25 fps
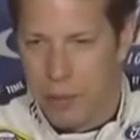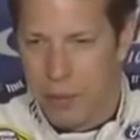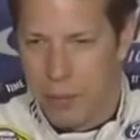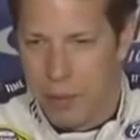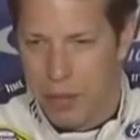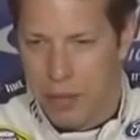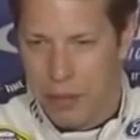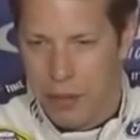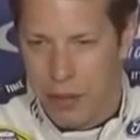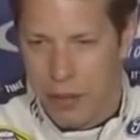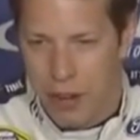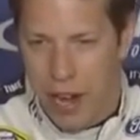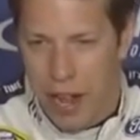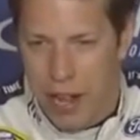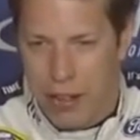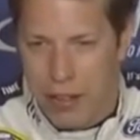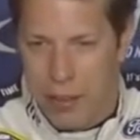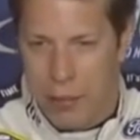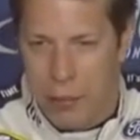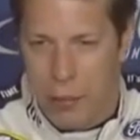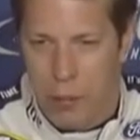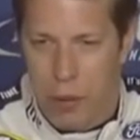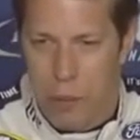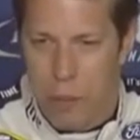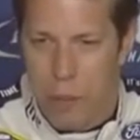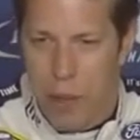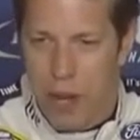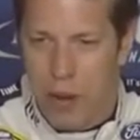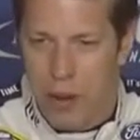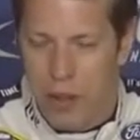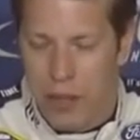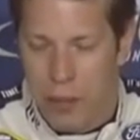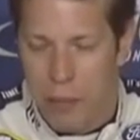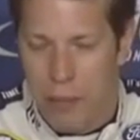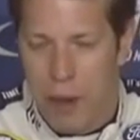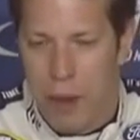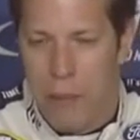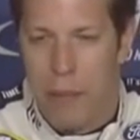believe it or not, that work better
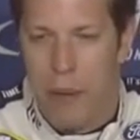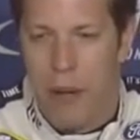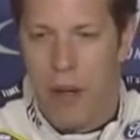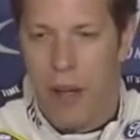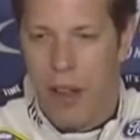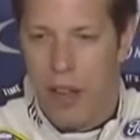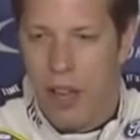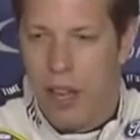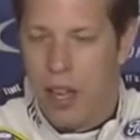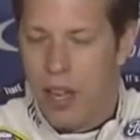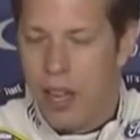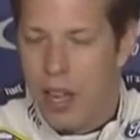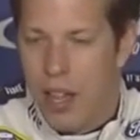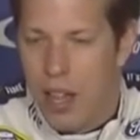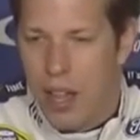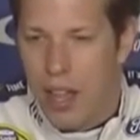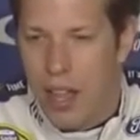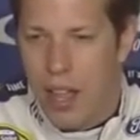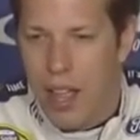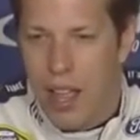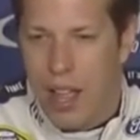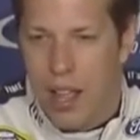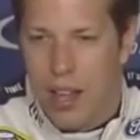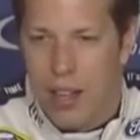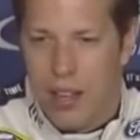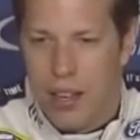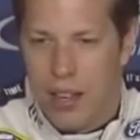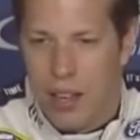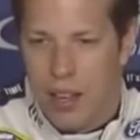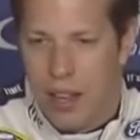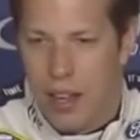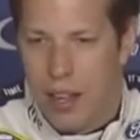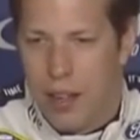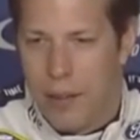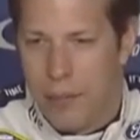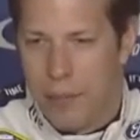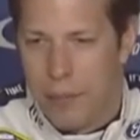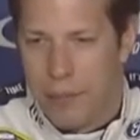than my butt. And
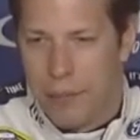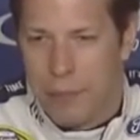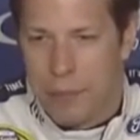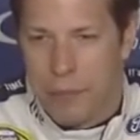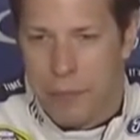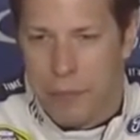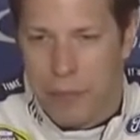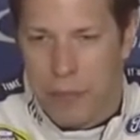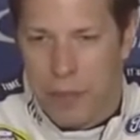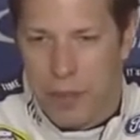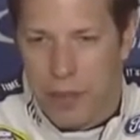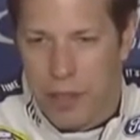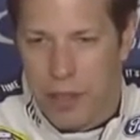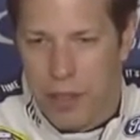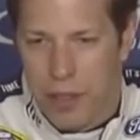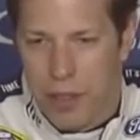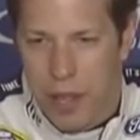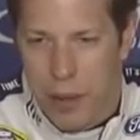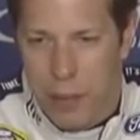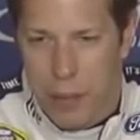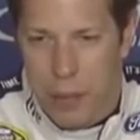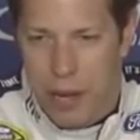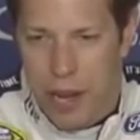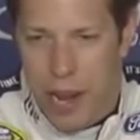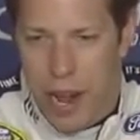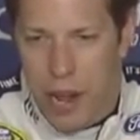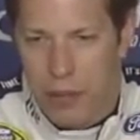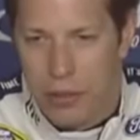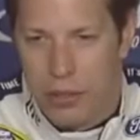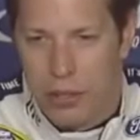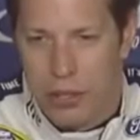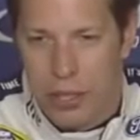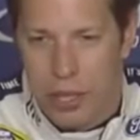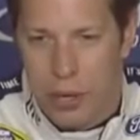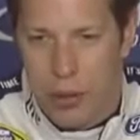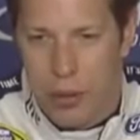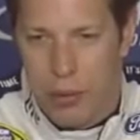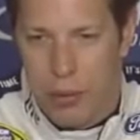um, they win out.
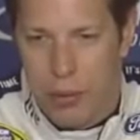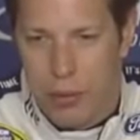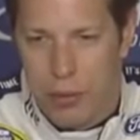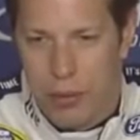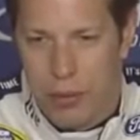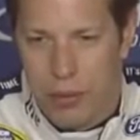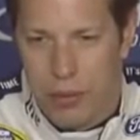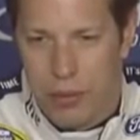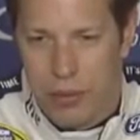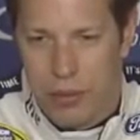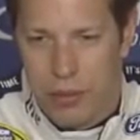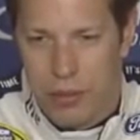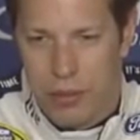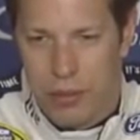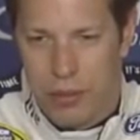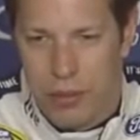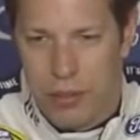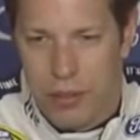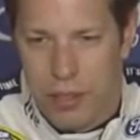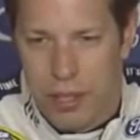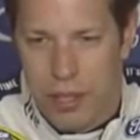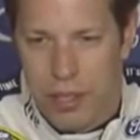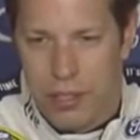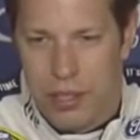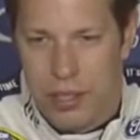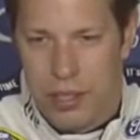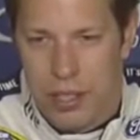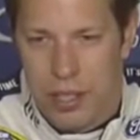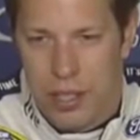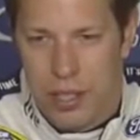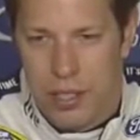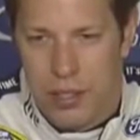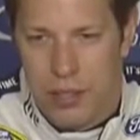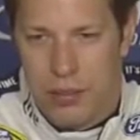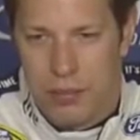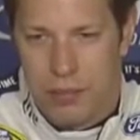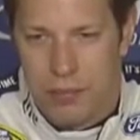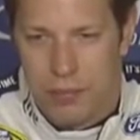So it's
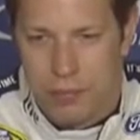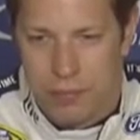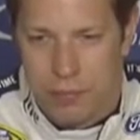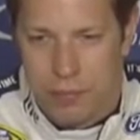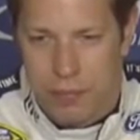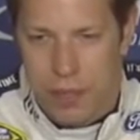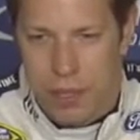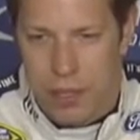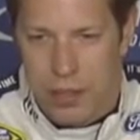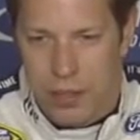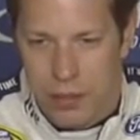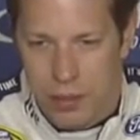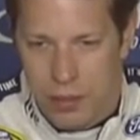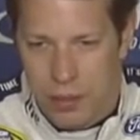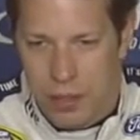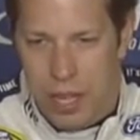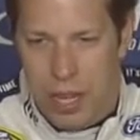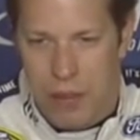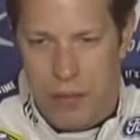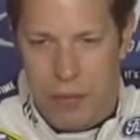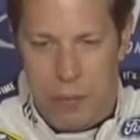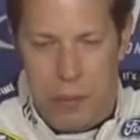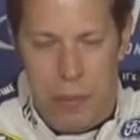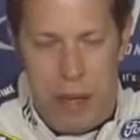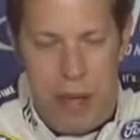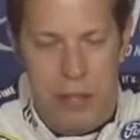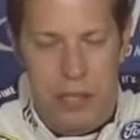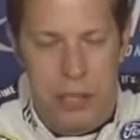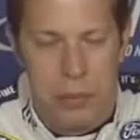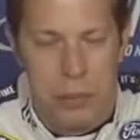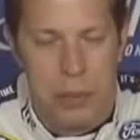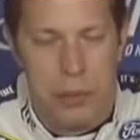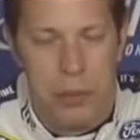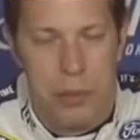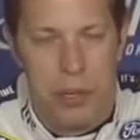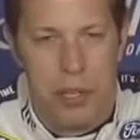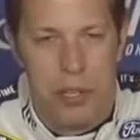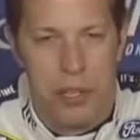uh, kind of a balance
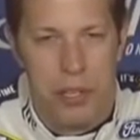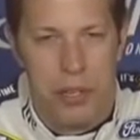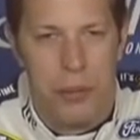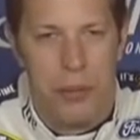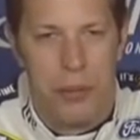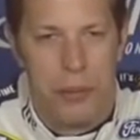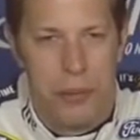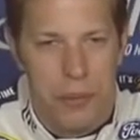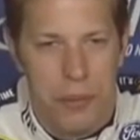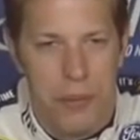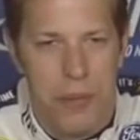between the two.